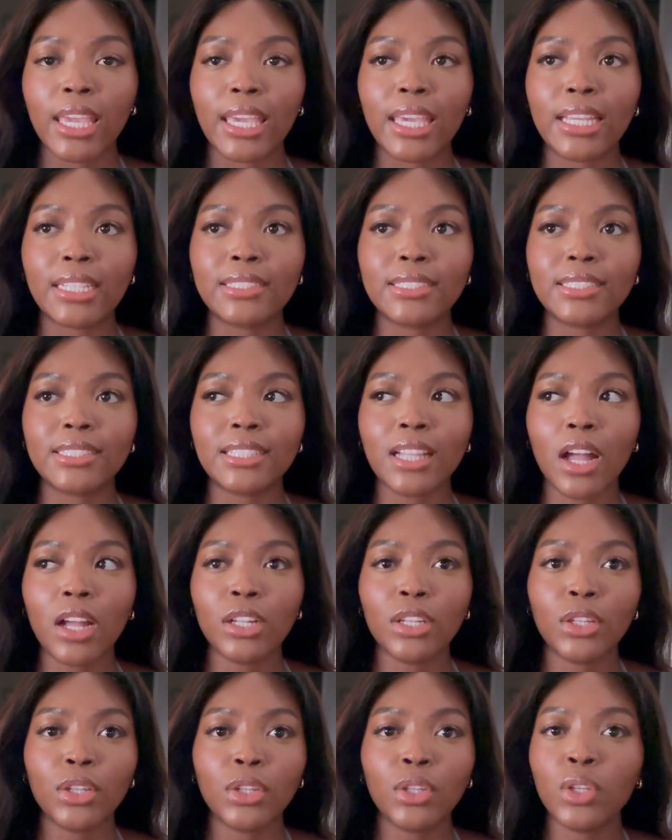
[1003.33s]
it's
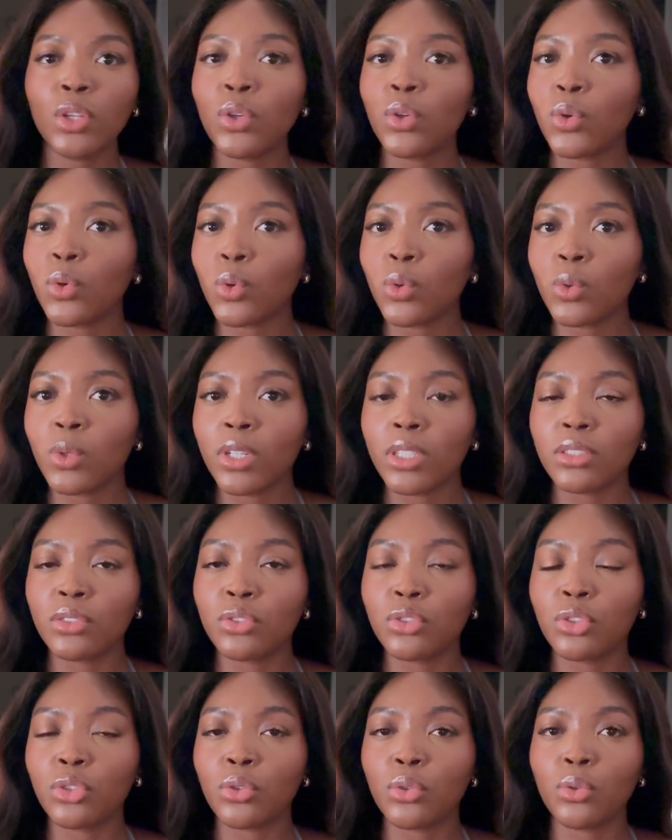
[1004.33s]
not new
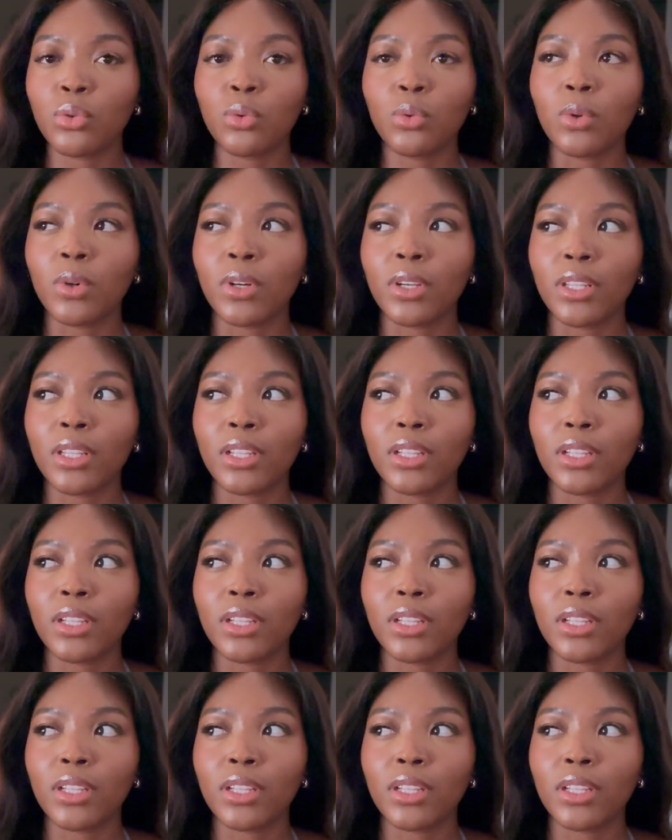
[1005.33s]
to